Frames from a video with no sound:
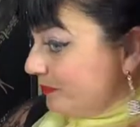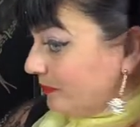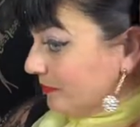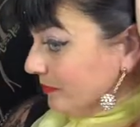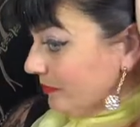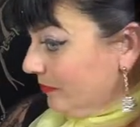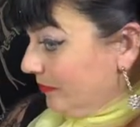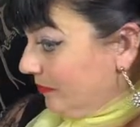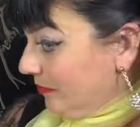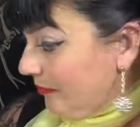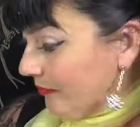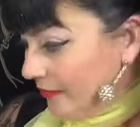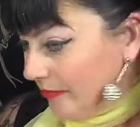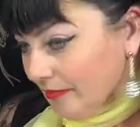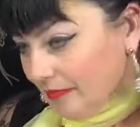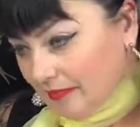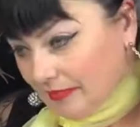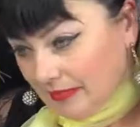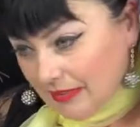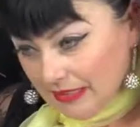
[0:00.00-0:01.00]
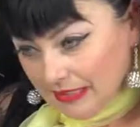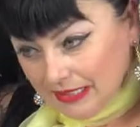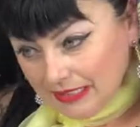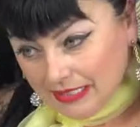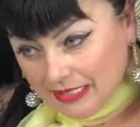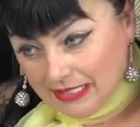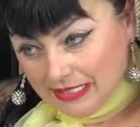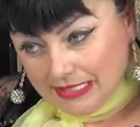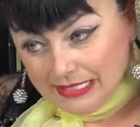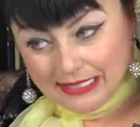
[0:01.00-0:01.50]

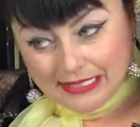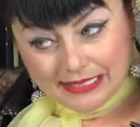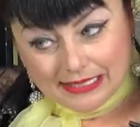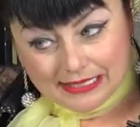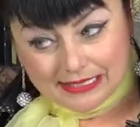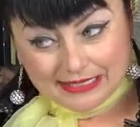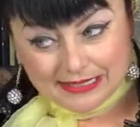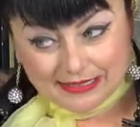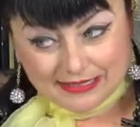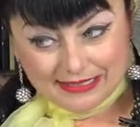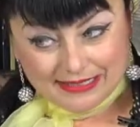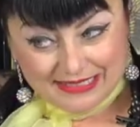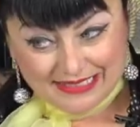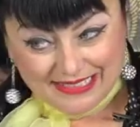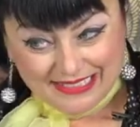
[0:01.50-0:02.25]
Nobody speaks.